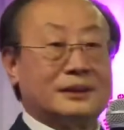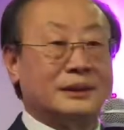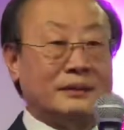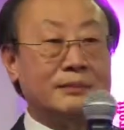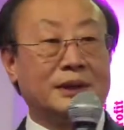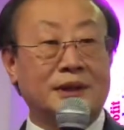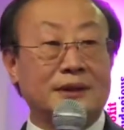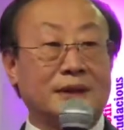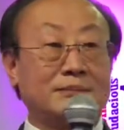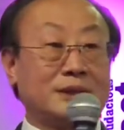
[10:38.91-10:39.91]
you have more
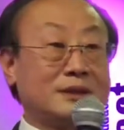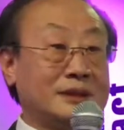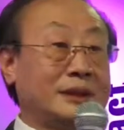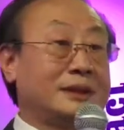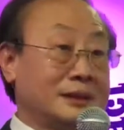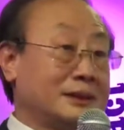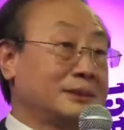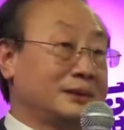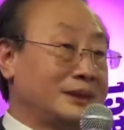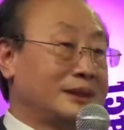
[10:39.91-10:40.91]
than 10% Asian
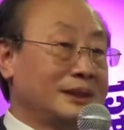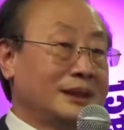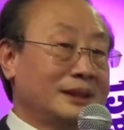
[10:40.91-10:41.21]
community,